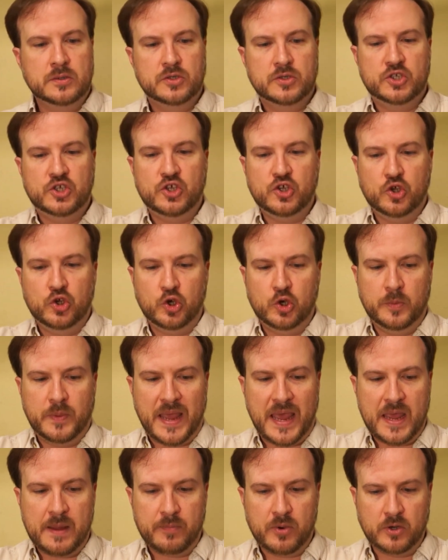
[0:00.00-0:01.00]
tube,
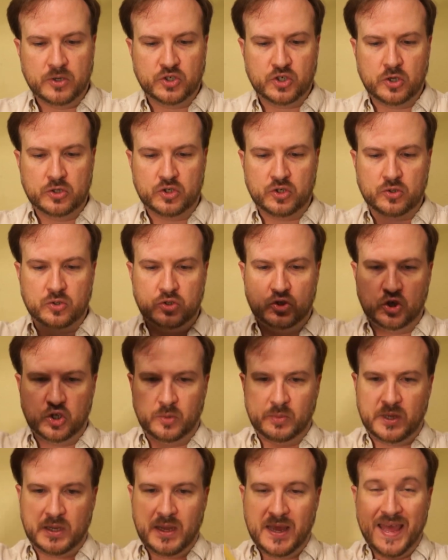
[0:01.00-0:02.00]
amber surgical
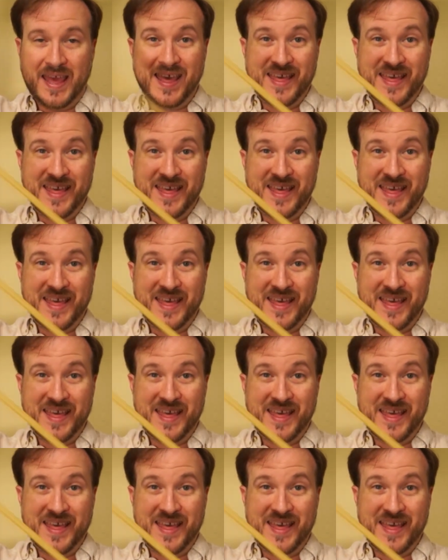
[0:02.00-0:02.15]
tubing.